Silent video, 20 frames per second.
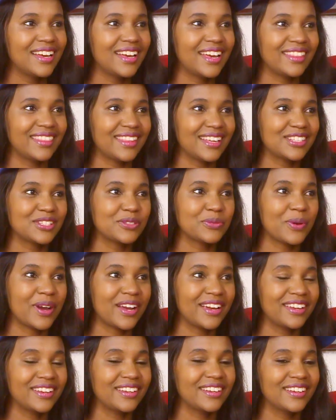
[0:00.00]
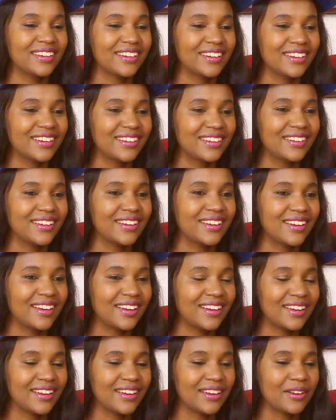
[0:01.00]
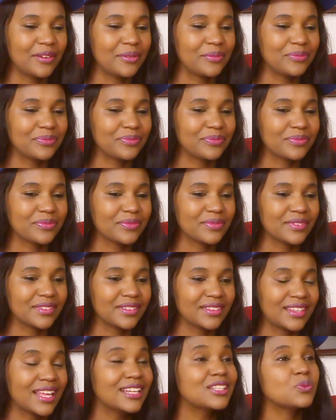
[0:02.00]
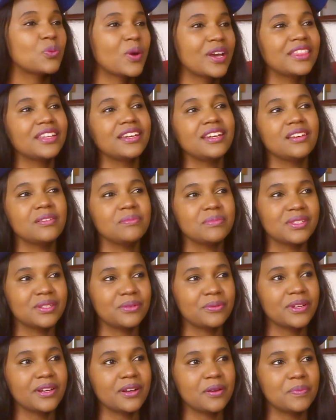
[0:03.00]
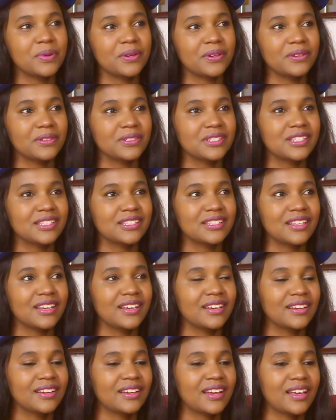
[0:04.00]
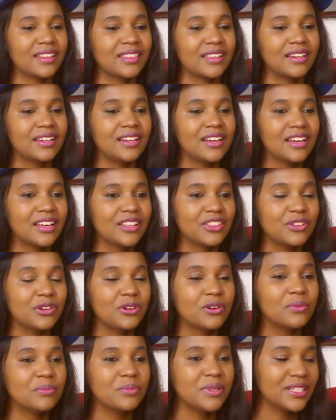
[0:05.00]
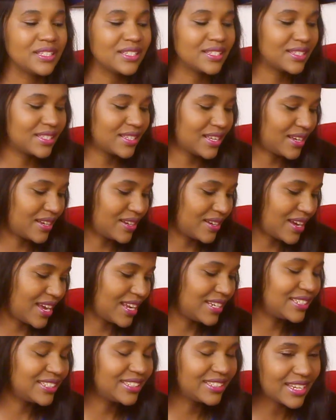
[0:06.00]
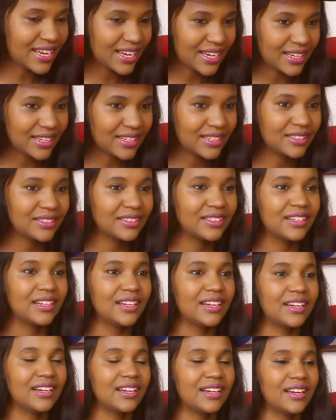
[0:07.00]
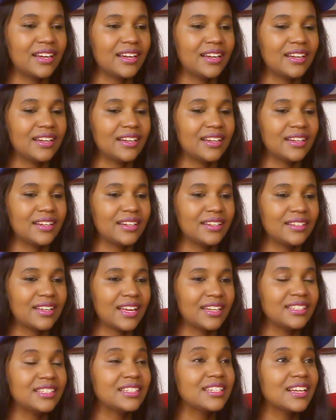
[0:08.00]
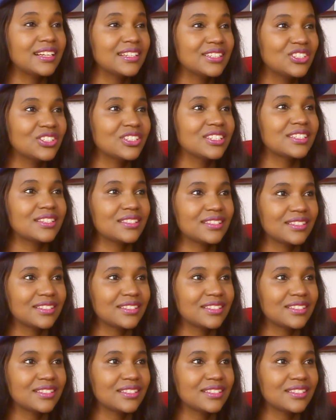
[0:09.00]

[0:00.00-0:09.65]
and that's why the name is Rika Pokot and Kata. They all means a leader, an intelligent